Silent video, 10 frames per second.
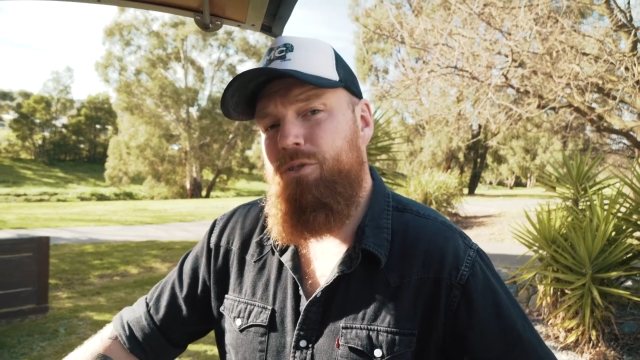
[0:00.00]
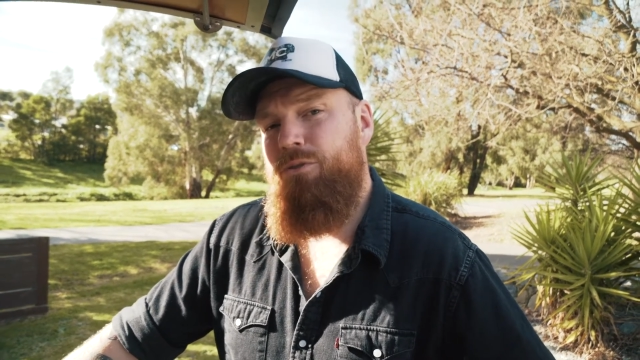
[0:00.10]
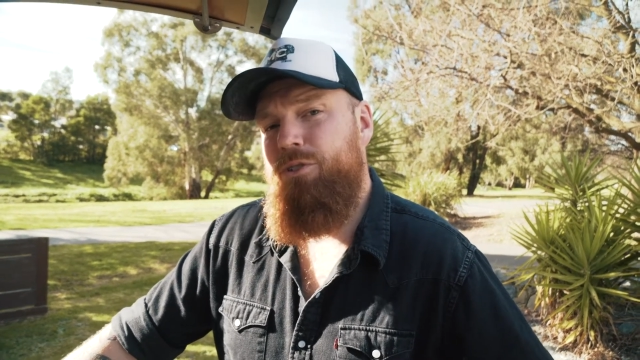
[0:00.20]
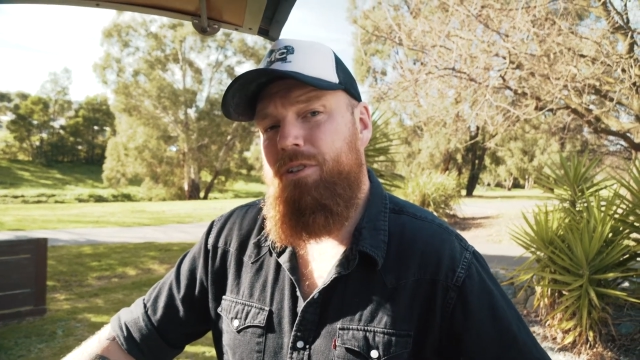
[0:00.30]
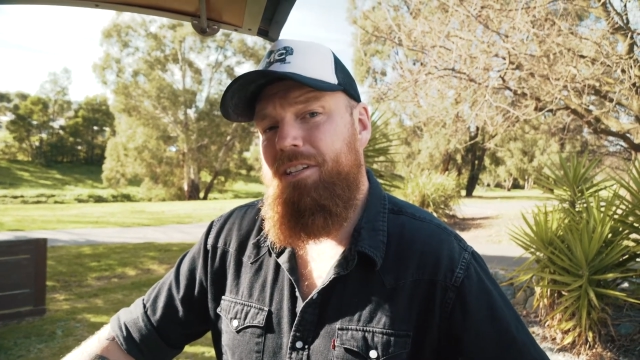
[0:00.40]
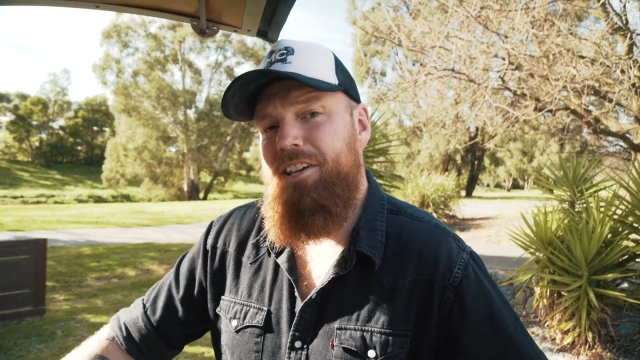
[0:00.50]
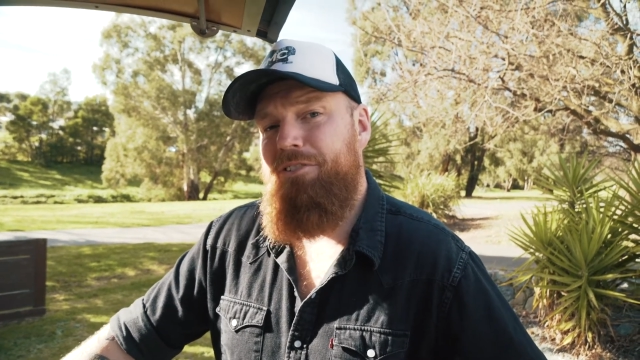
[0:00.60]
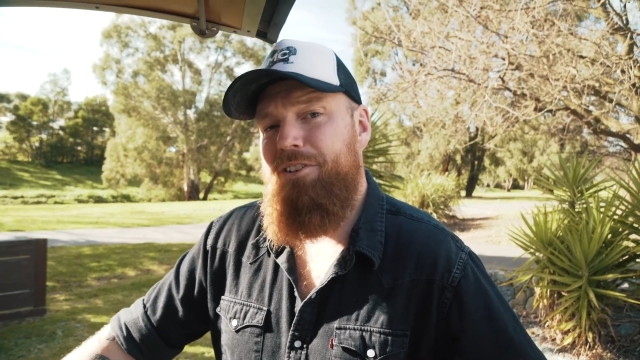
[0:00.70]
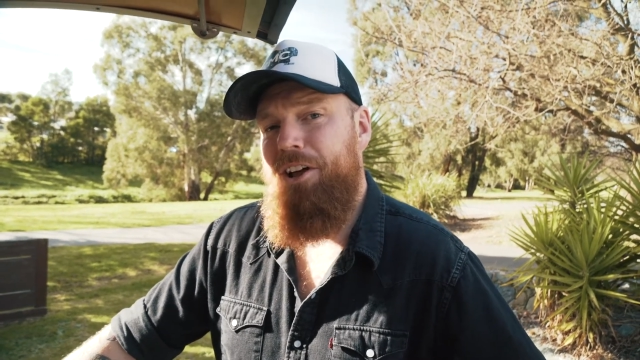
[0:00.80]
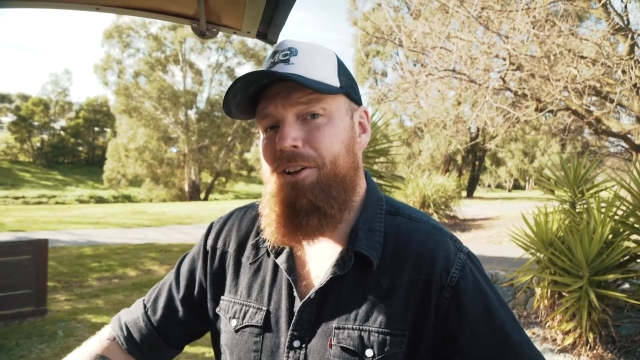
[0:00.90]
all do it
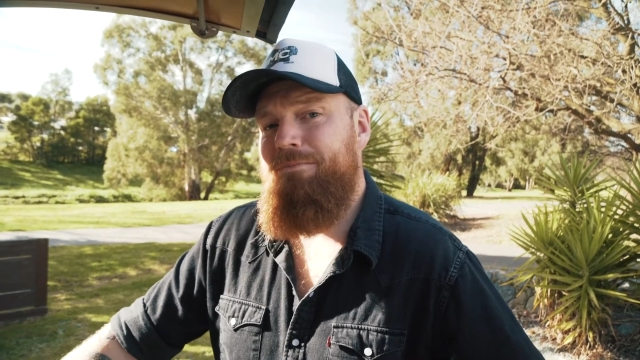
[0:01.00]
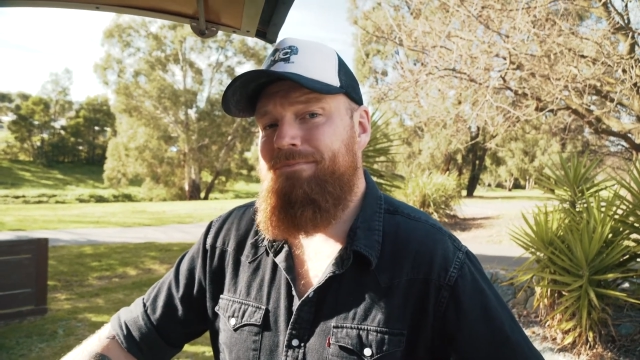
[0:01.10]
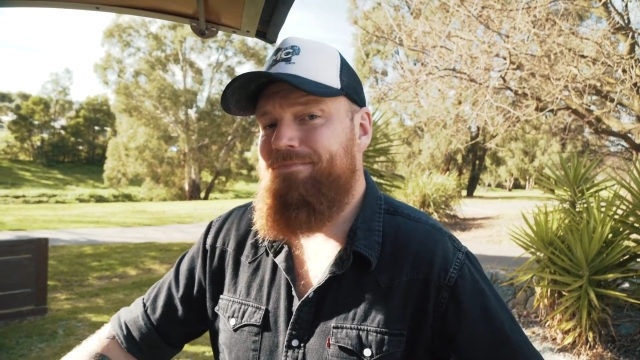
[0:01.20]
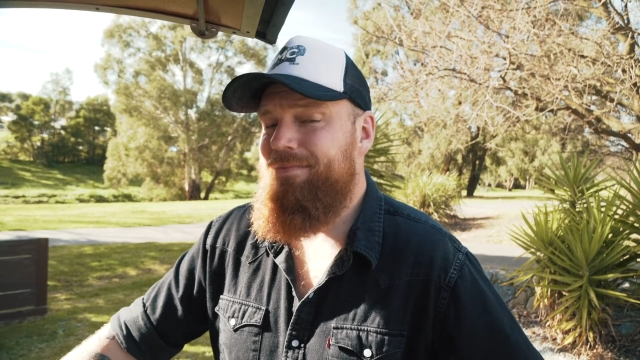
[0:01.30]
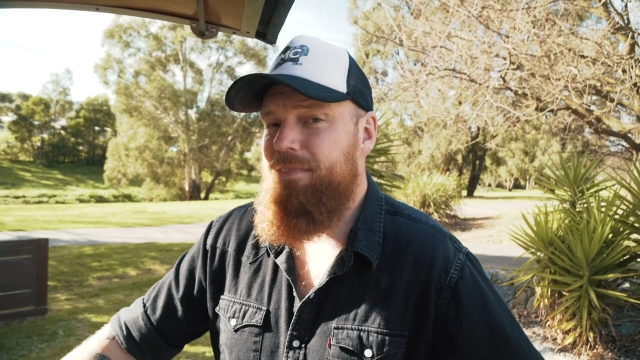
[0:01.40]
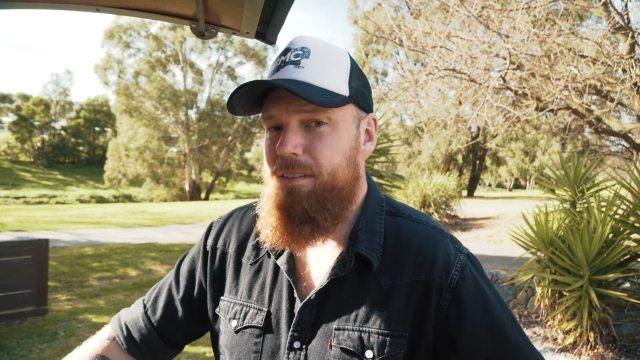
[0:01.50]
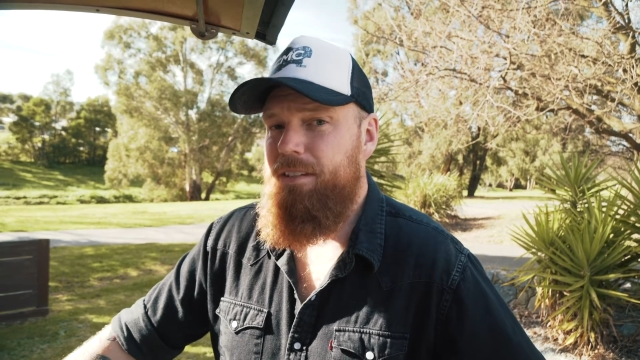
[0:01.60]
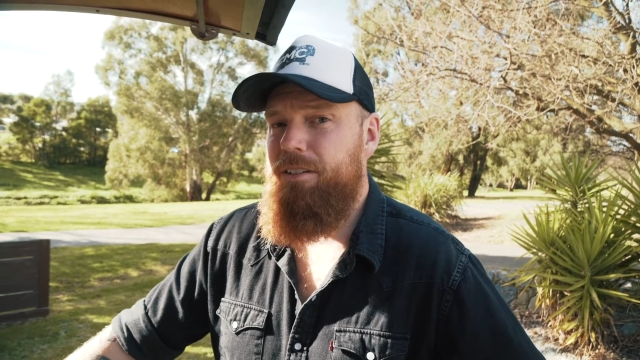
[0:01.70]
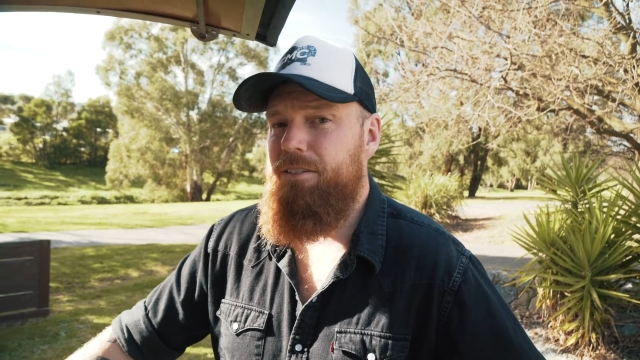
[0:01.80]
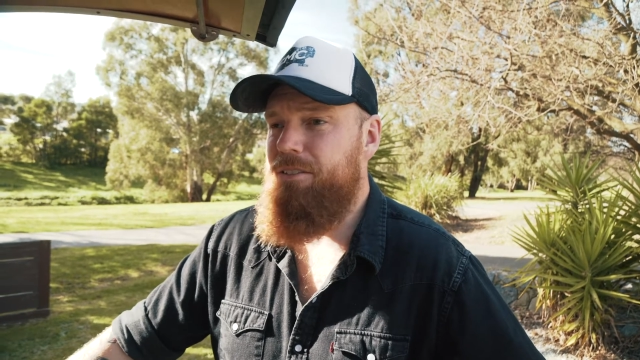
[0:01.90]
yourself at home,
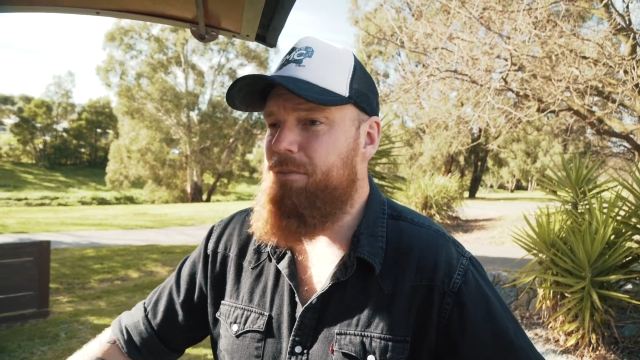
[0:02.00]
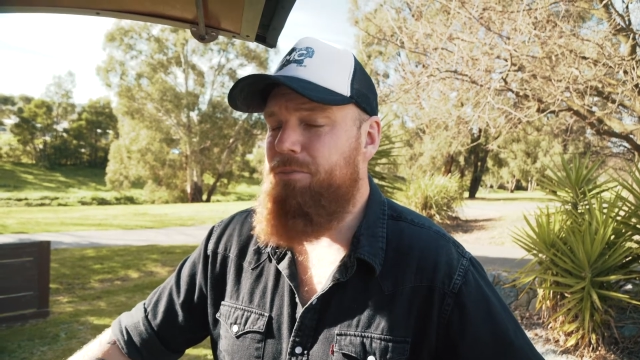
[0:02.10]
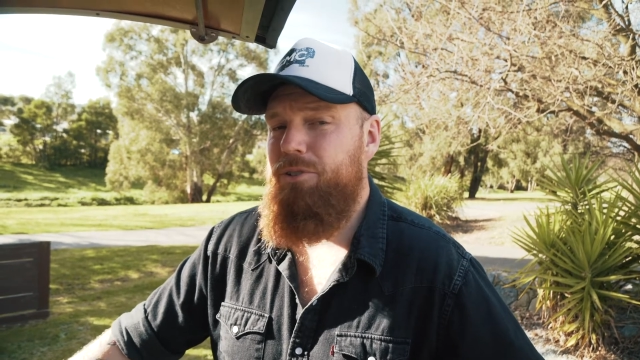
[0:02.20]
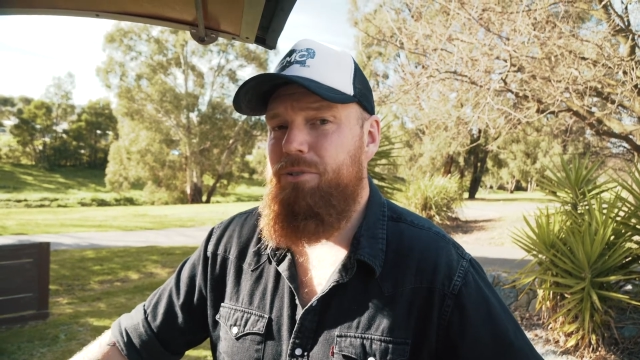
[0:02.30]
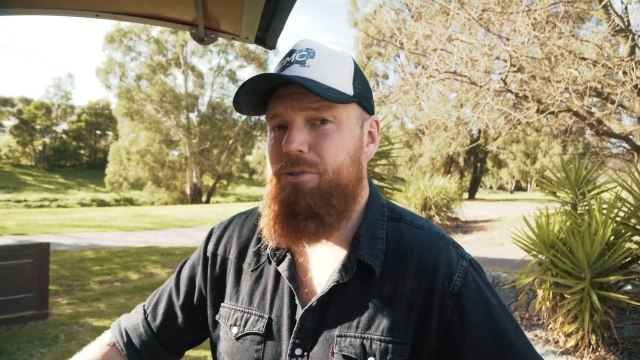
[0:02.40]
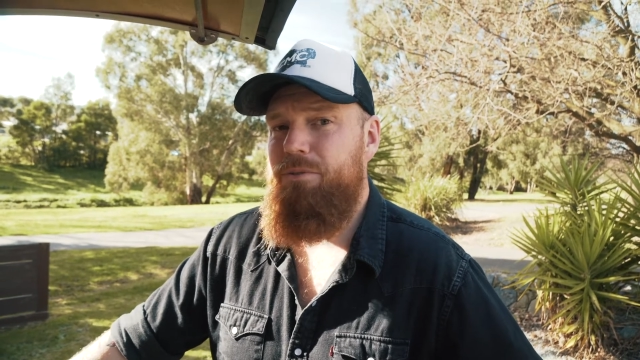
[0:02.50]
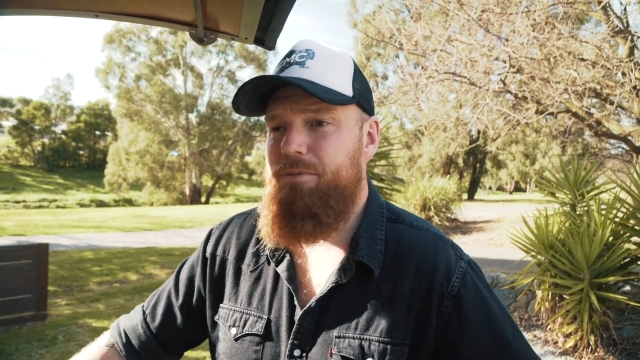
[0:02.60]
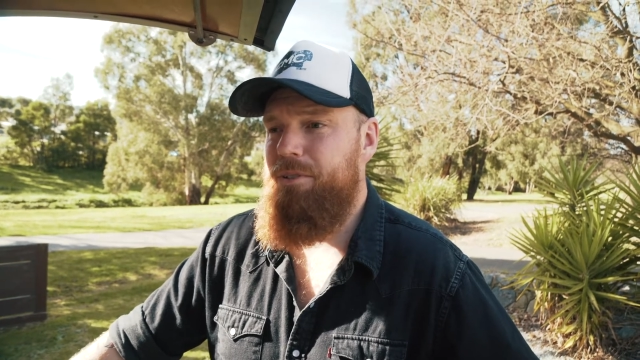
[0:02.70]
because I'm sure